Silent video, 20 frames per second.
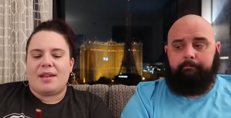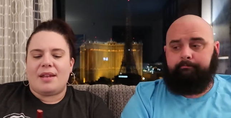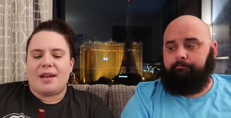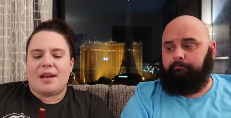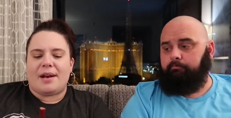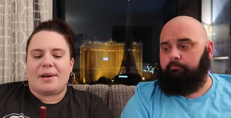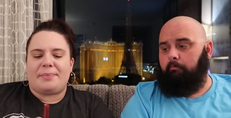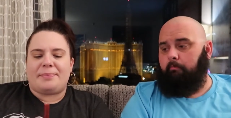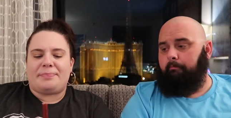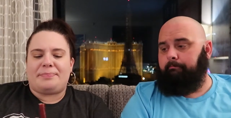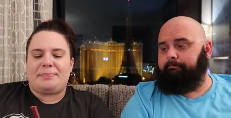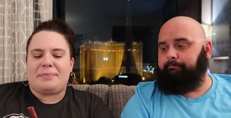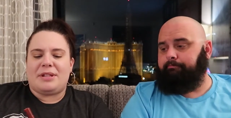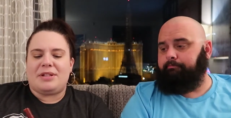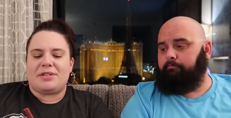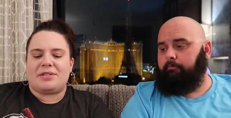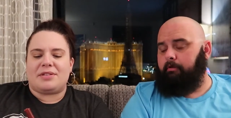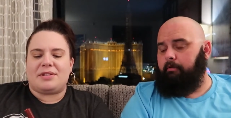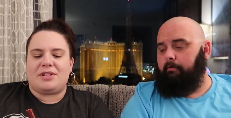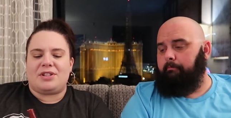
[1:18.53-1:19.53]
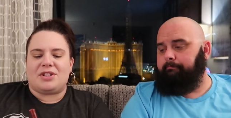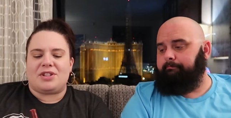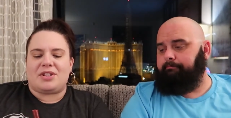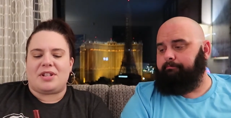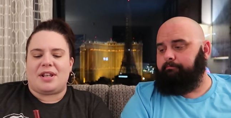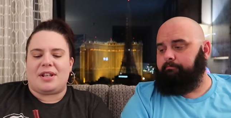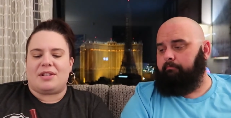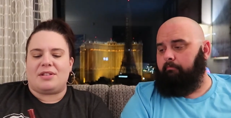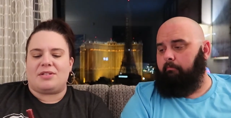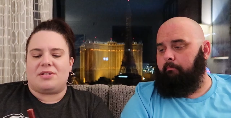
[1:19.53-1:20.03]
Speaker 1: Yeah, basically
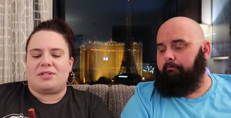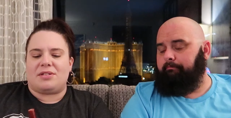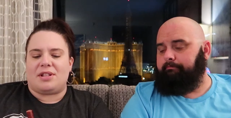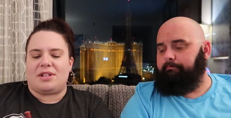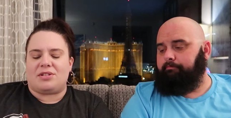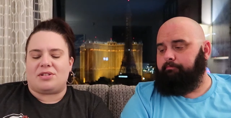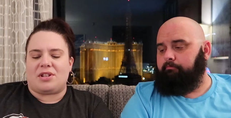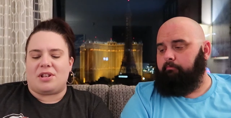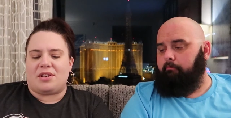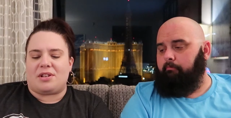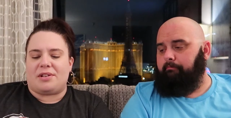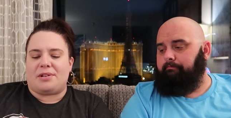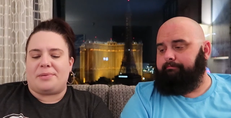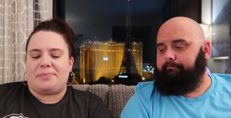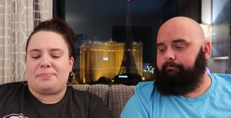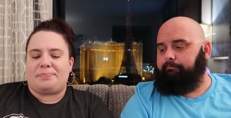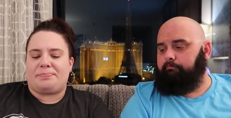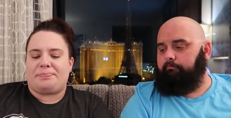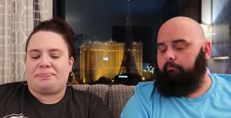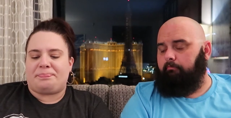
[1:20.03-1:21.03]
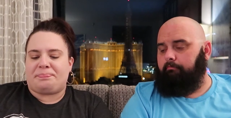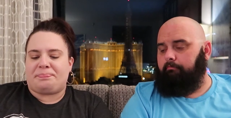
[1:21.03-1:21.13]
just tastes, tastes like a